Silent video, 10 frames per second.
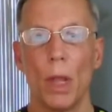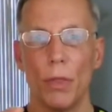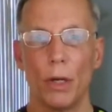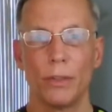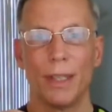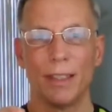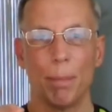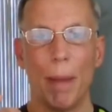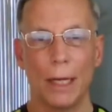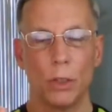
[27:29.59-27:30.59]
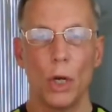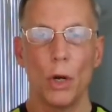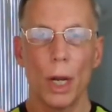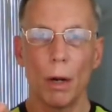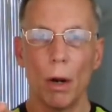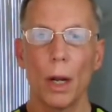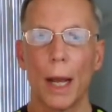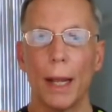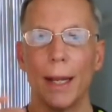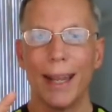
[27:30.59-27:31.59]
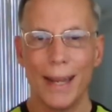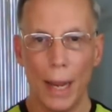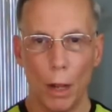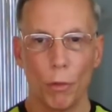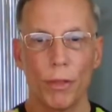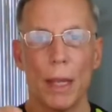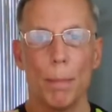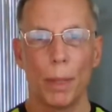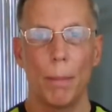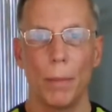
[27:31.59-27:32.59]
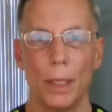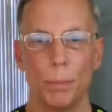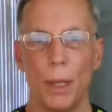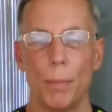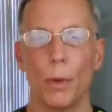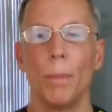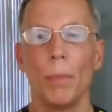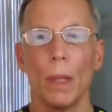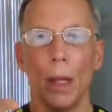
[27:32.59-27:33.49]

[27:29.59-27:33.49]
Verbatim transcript: there's this bacteria in our gut in healthy plant-based people